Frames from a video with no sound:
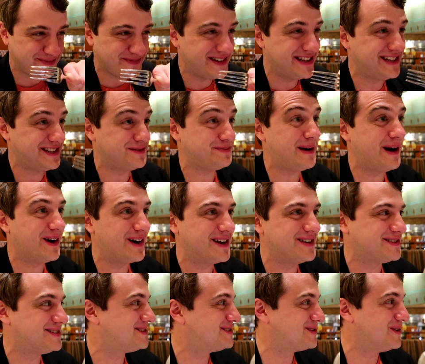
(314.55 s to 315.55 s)
The
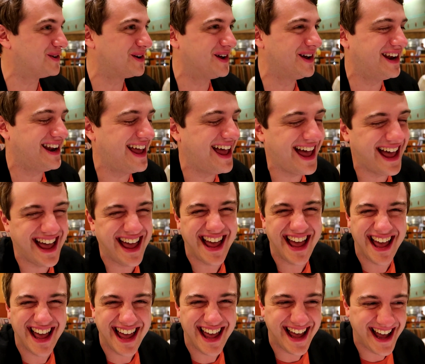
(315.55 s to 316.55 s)
asparagus is so good. I
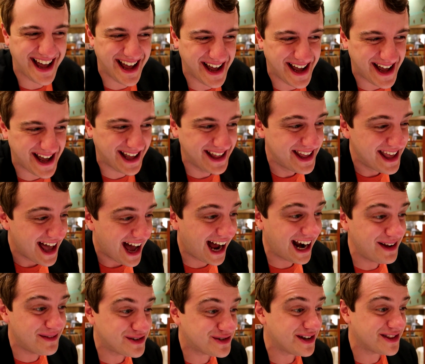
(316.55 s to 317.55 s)

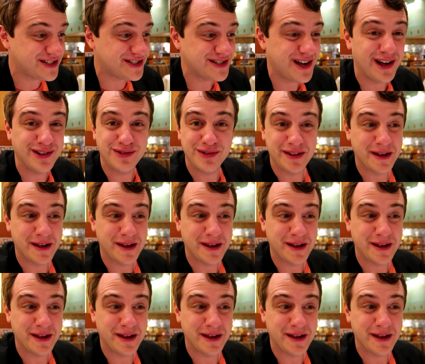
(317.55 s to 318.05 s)
didn't even try the sauce